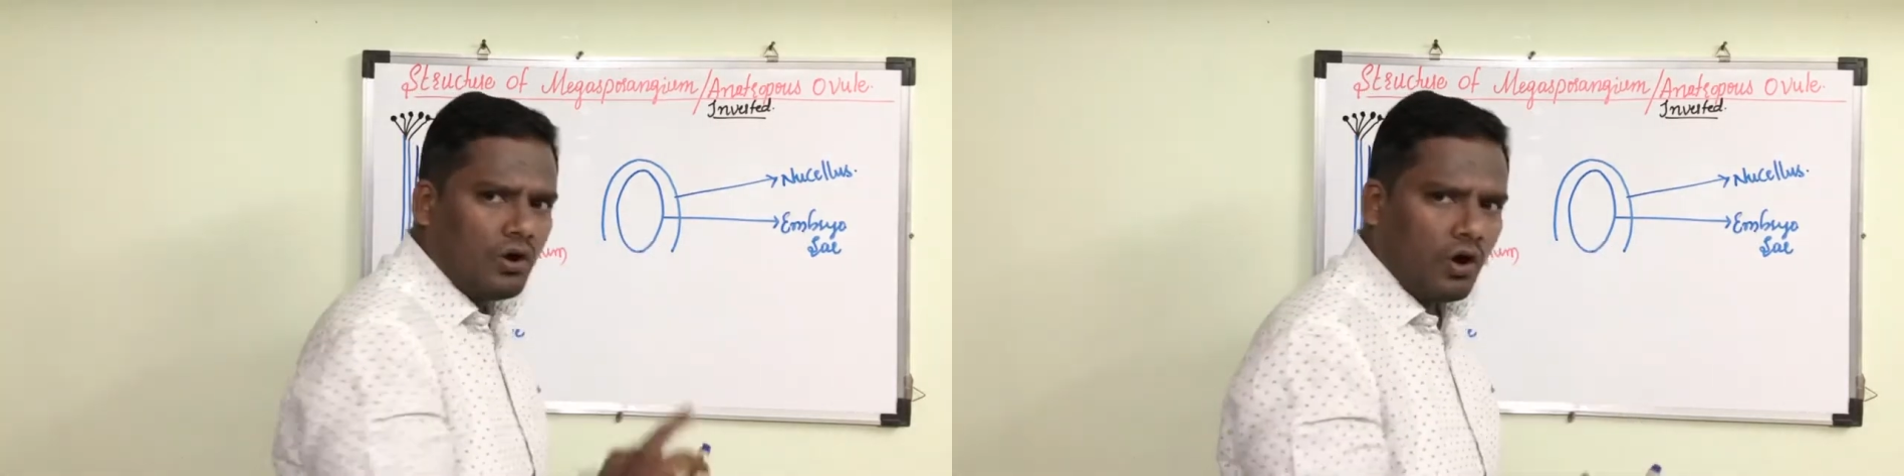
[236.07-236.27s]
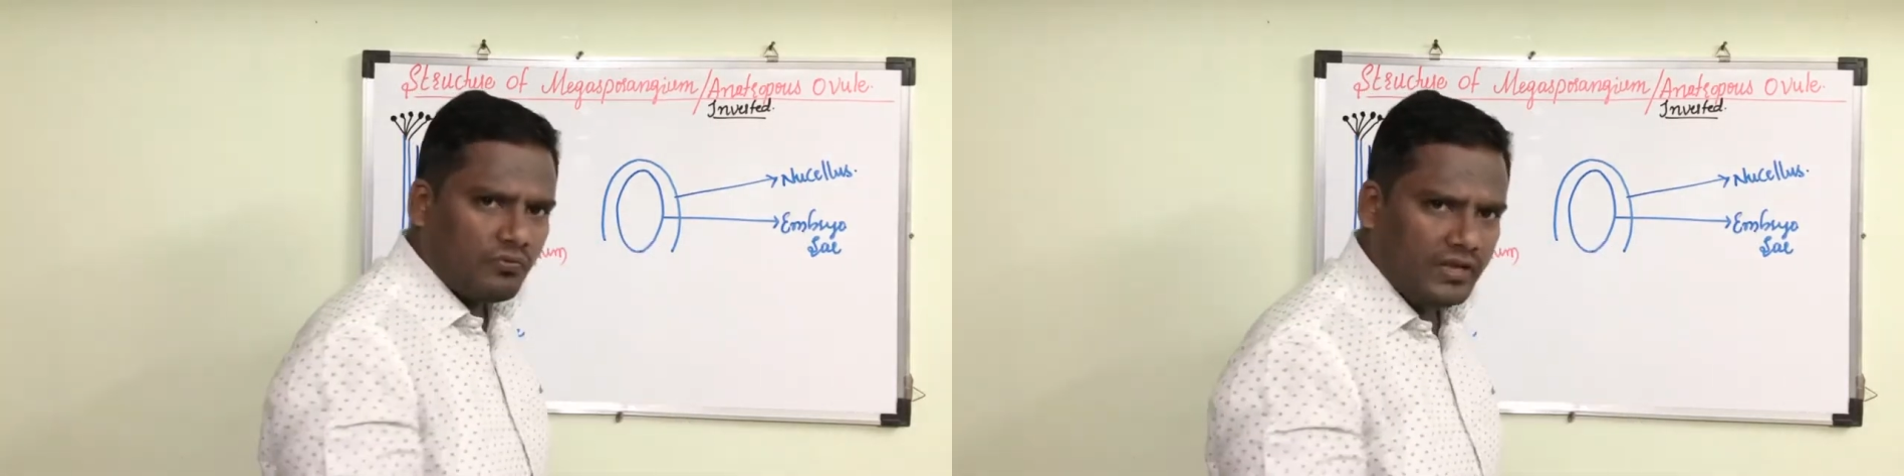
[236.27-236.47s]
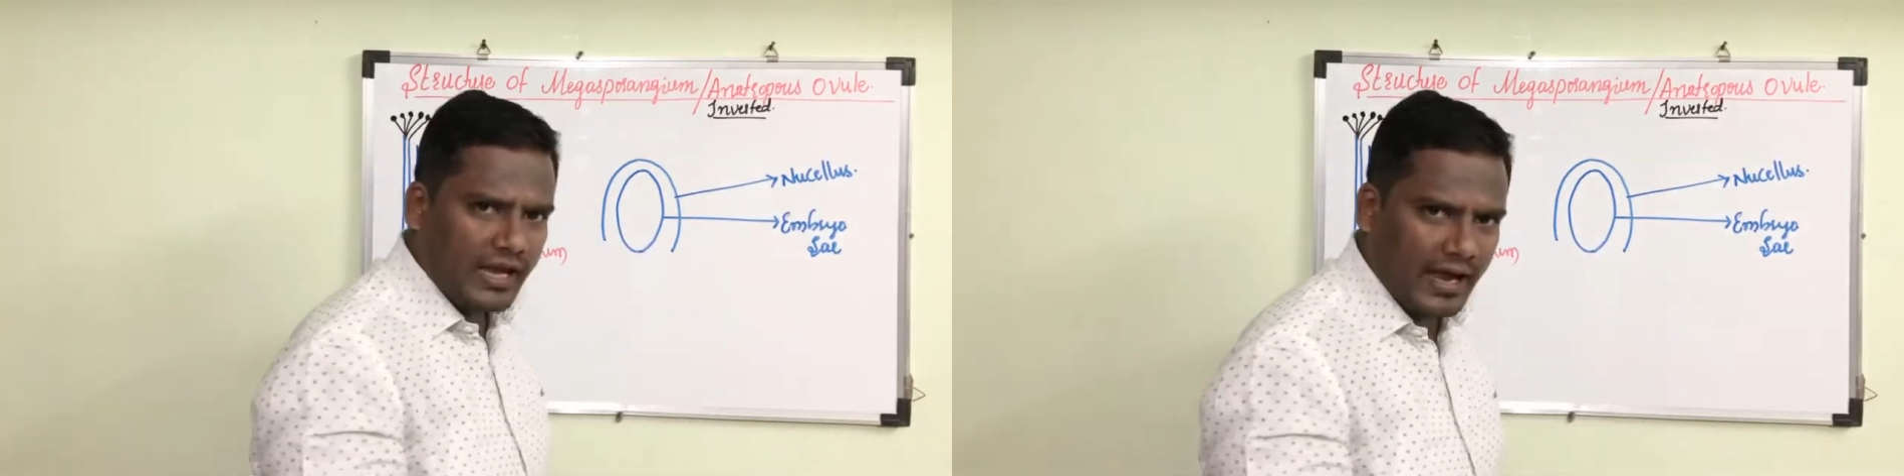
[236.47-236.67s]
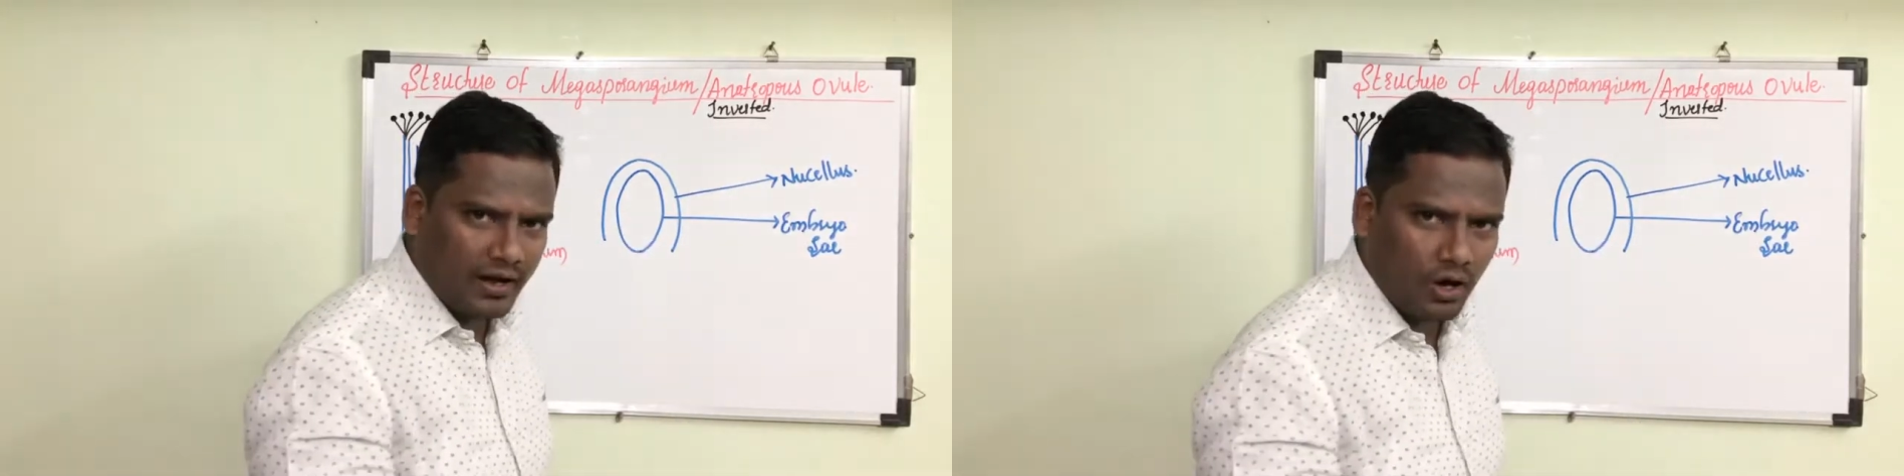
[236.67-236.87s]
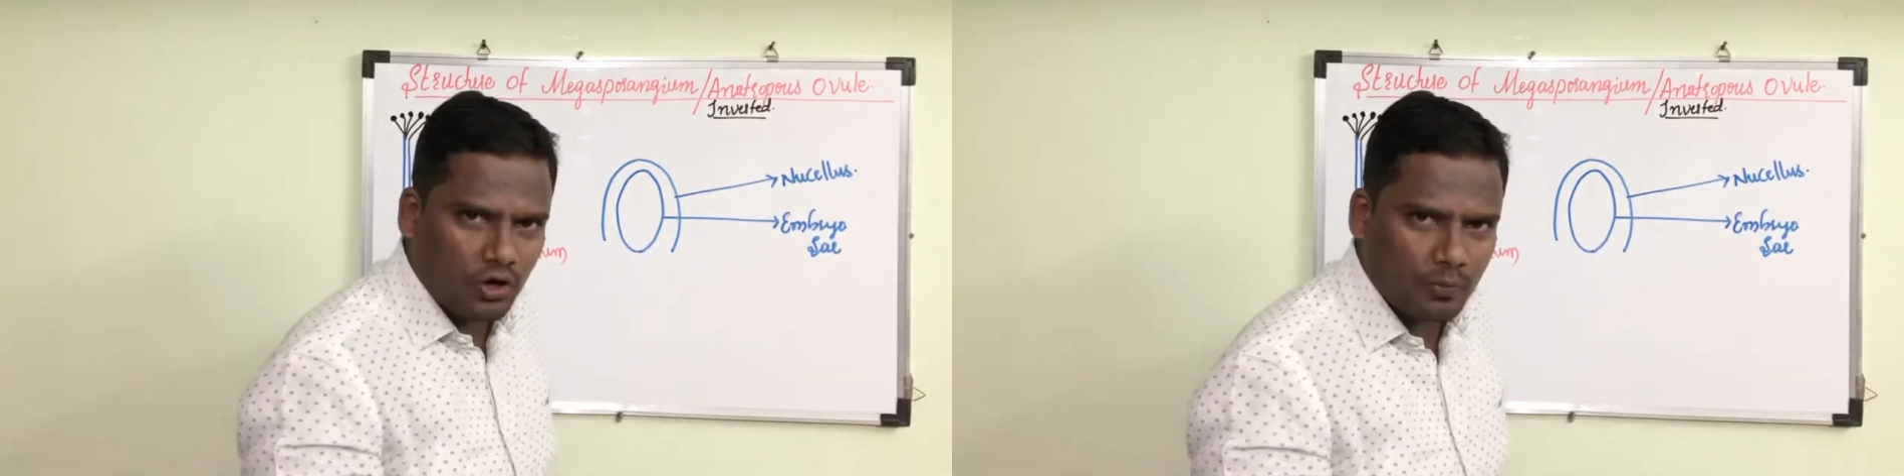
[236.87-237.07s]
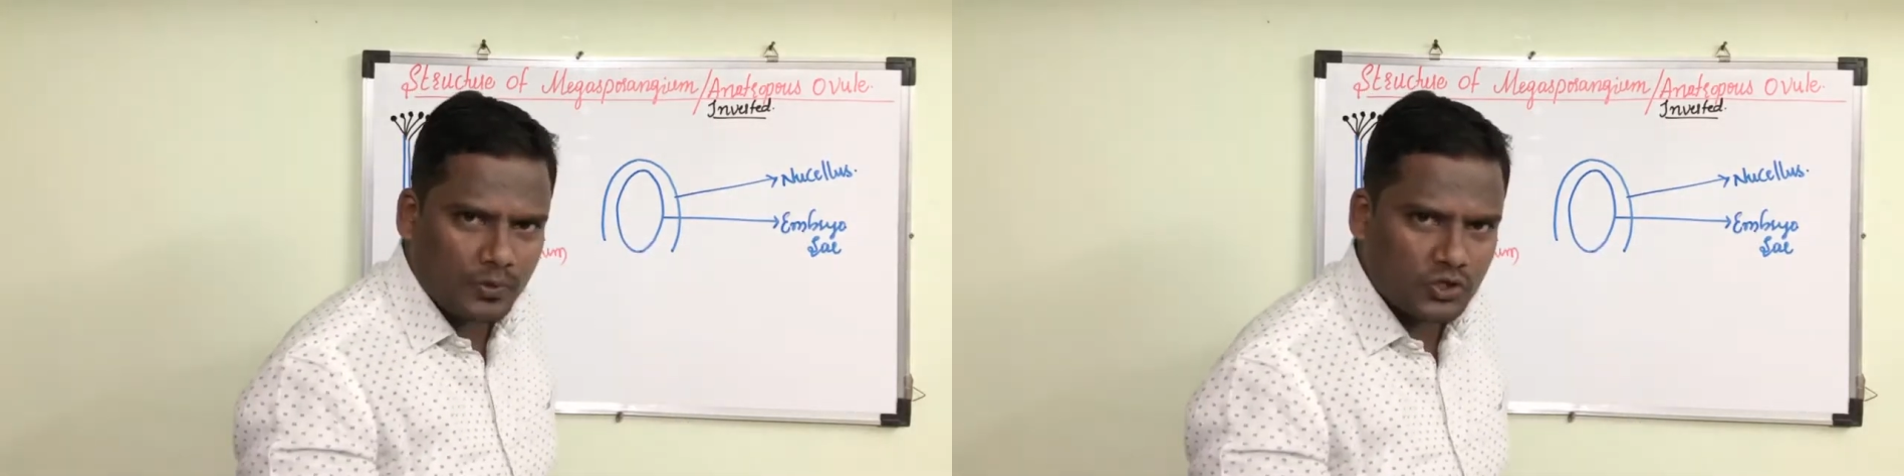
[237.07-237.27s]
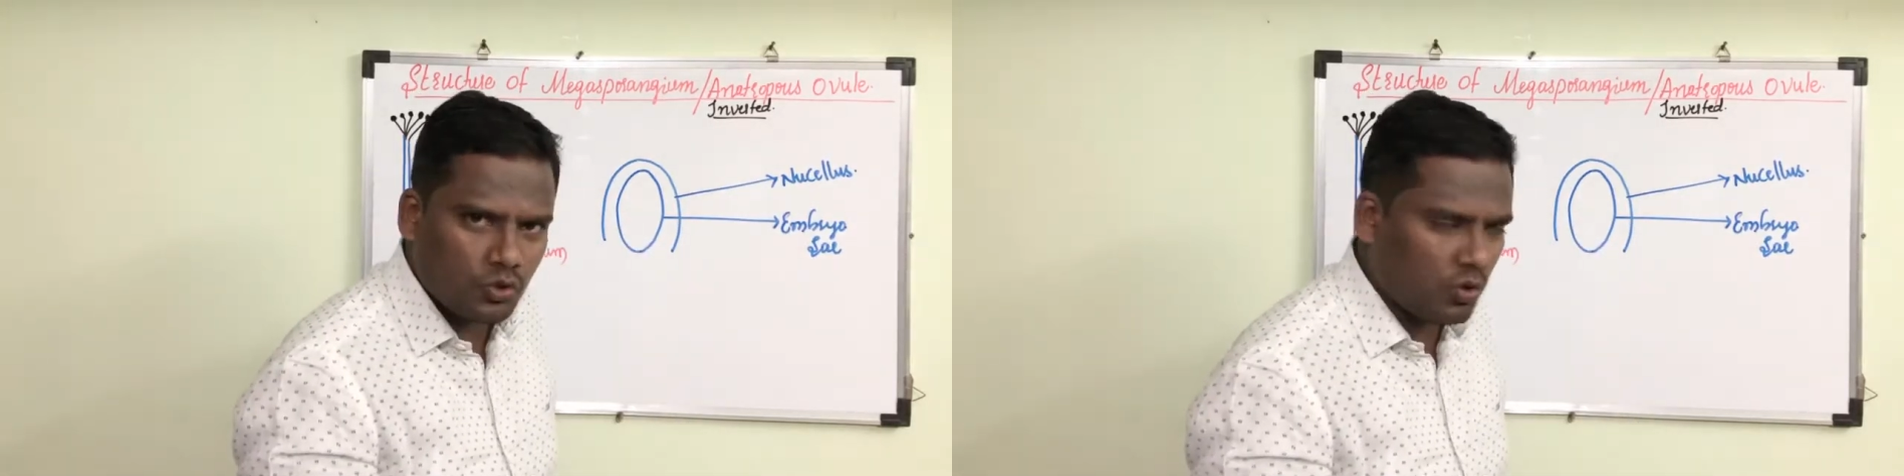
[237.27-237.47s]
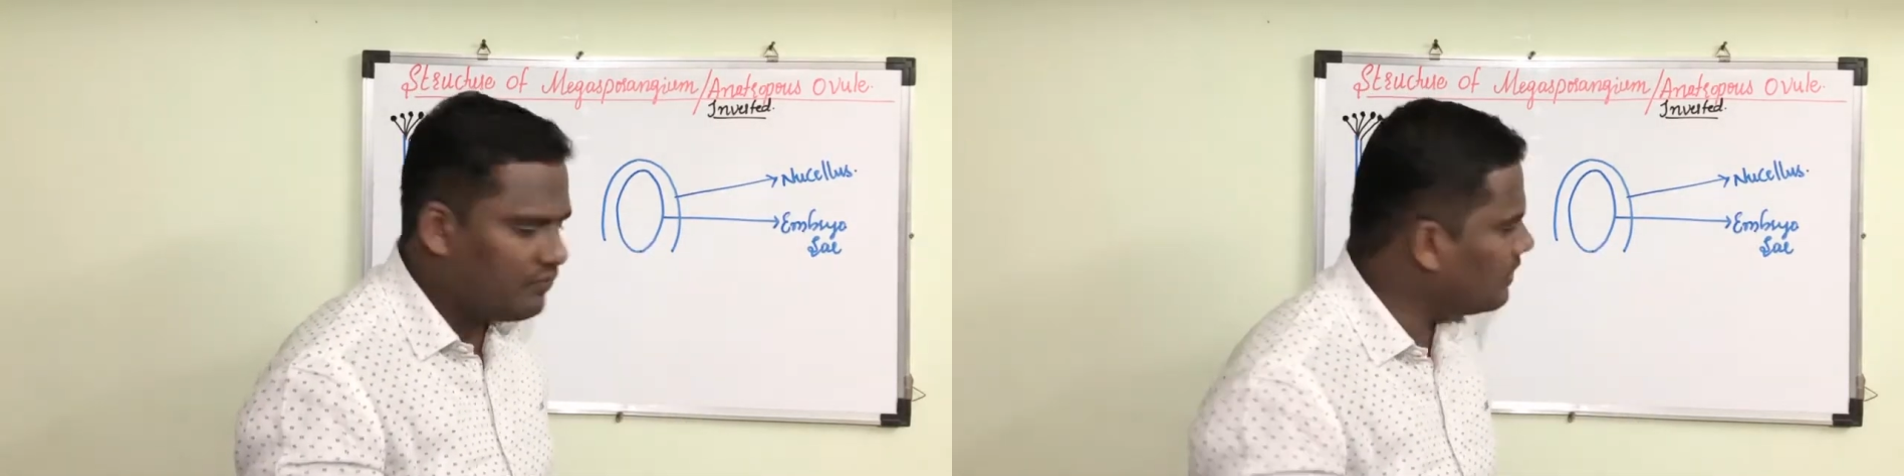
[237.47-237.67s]
of the anatropous
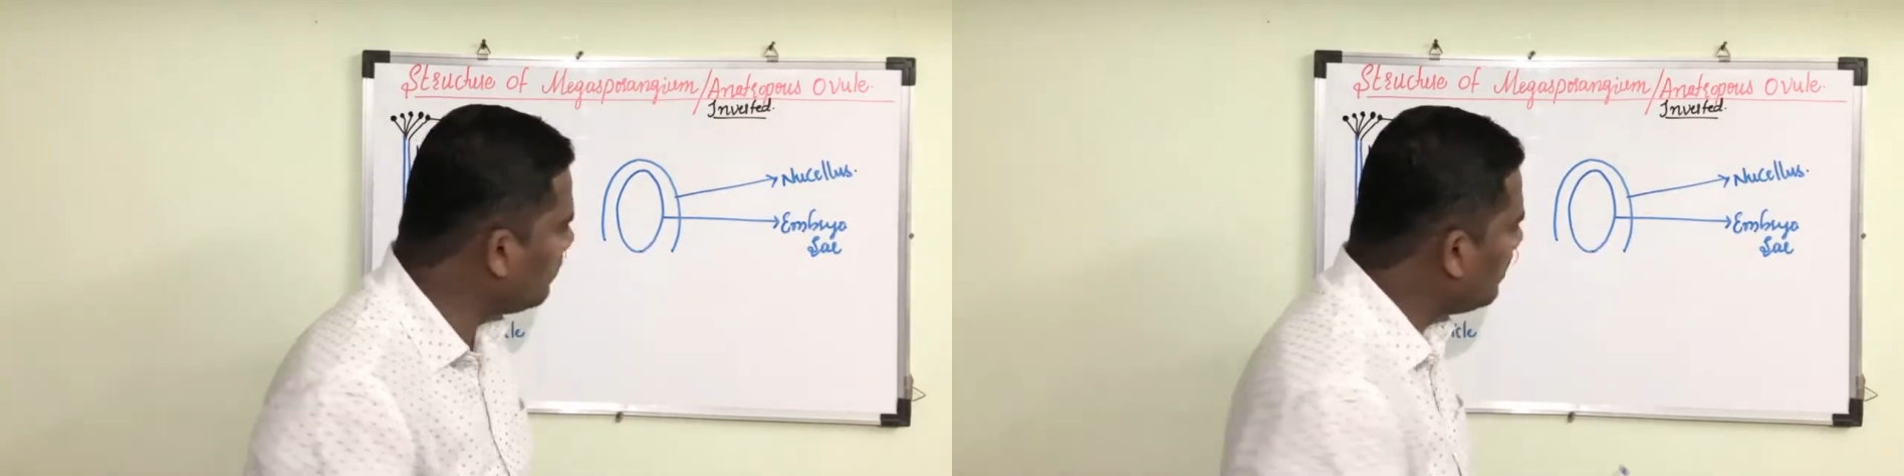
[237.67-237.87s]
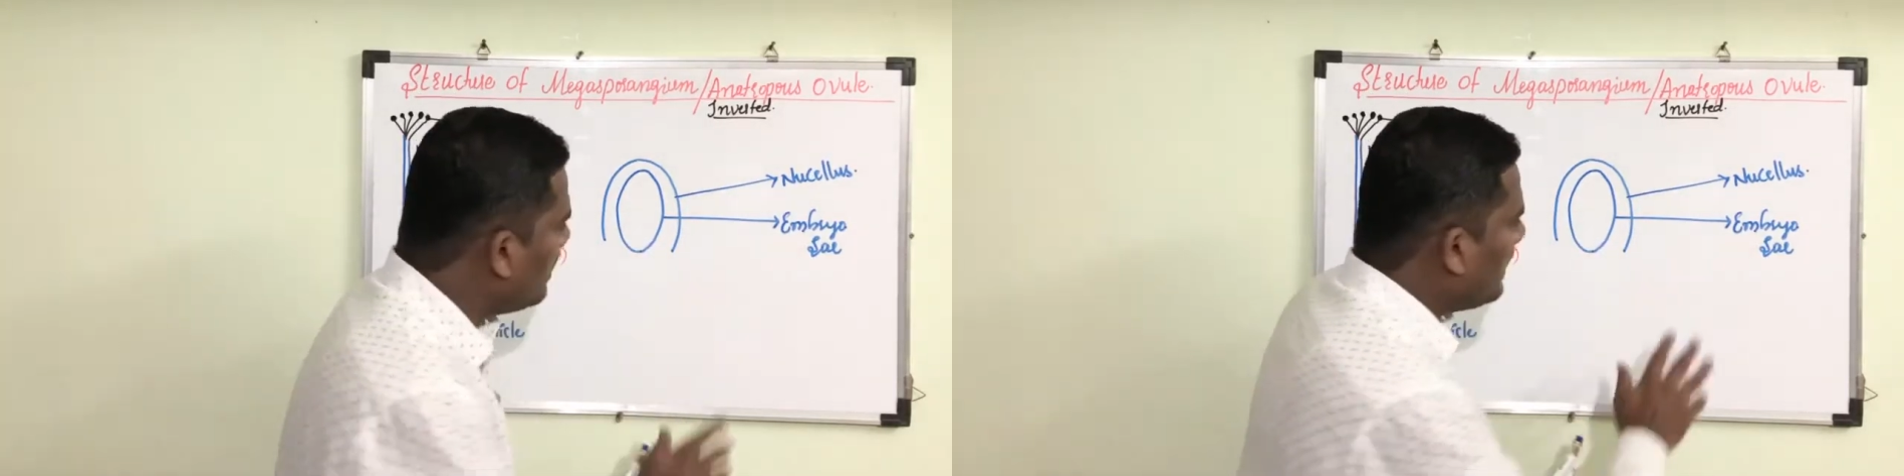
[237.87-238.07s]
ovule,